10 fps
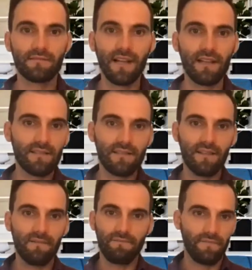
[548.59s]
That's
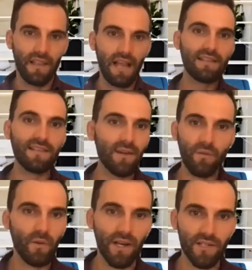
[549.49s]
the last thing
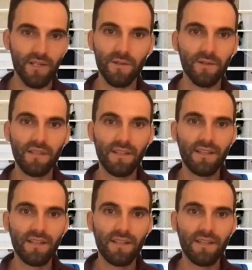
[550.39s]
we want to do.